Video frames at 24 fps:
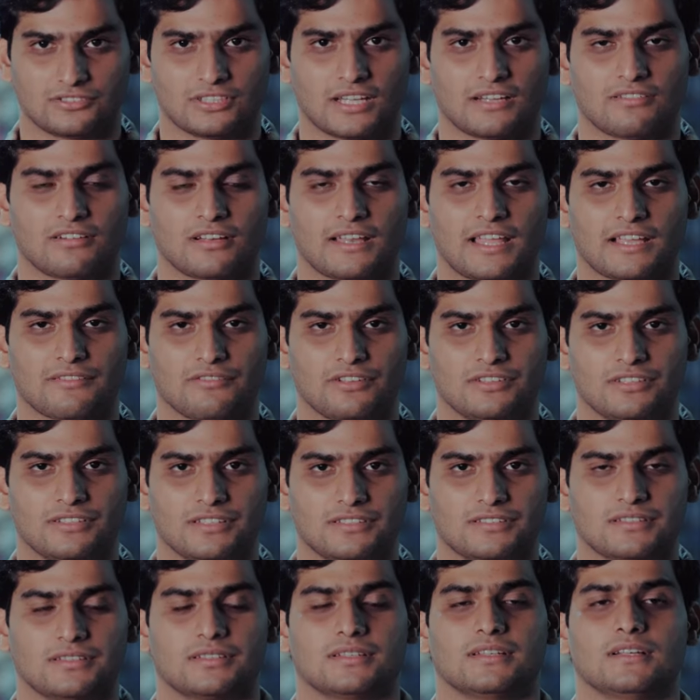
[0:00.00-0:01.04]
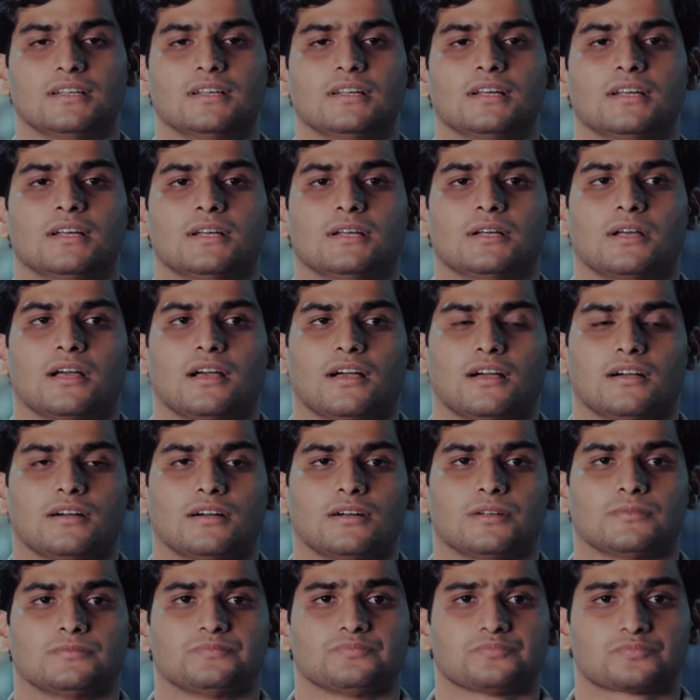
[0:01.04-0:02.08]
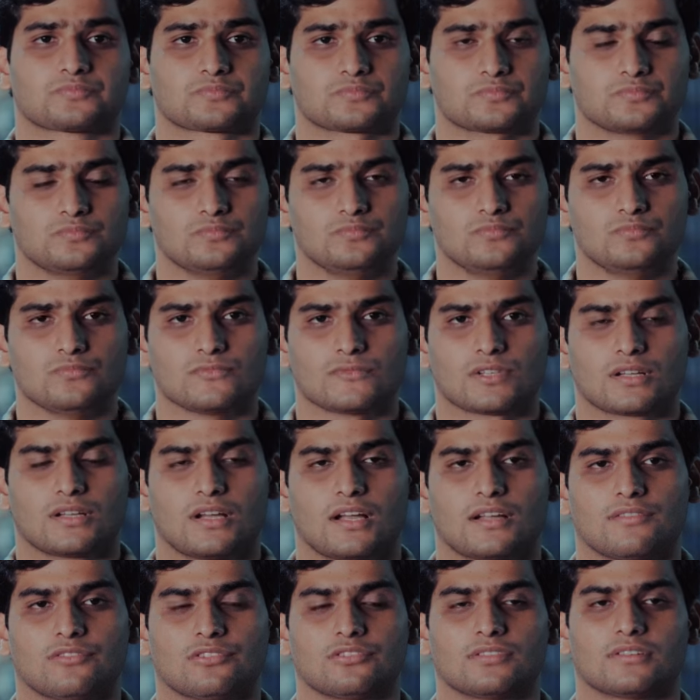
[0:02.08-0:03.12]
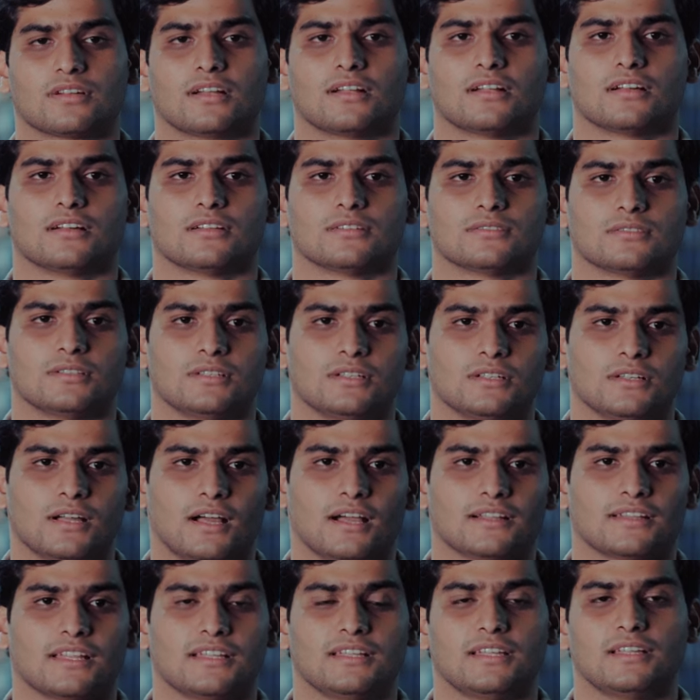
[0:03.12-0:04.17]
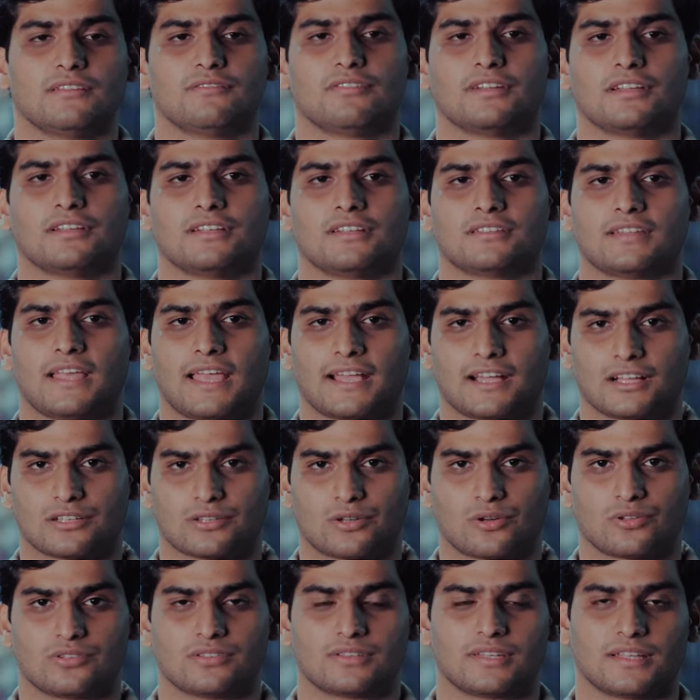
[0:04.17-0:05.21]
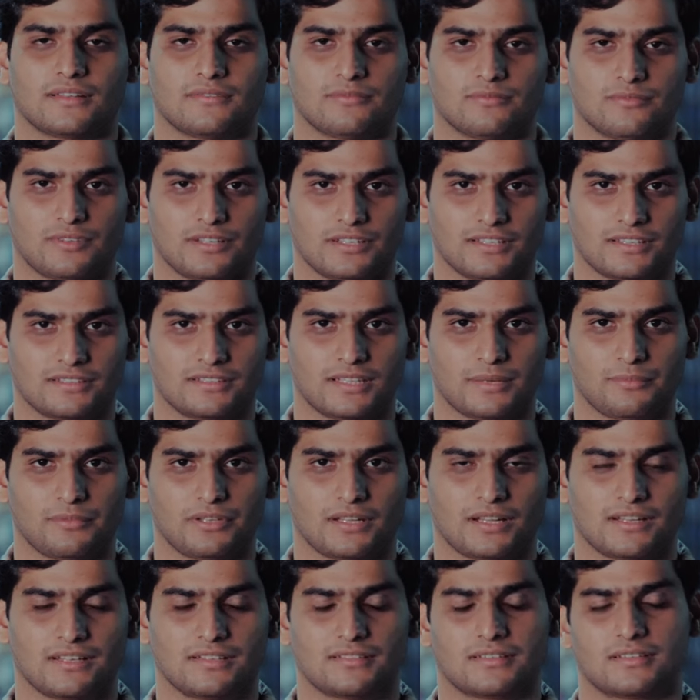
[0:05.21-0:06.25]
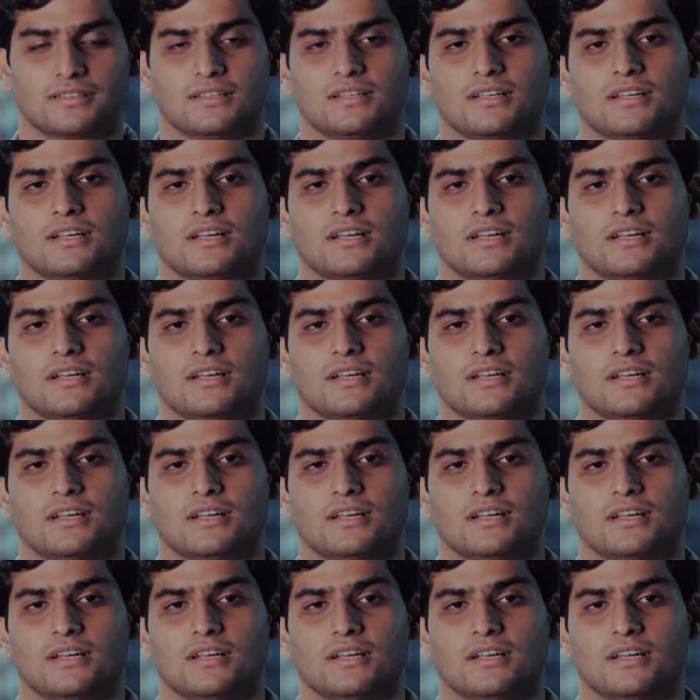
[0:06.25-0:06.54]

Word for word: Java languages. Uh, I was uh, attending various hackathons and various seminars.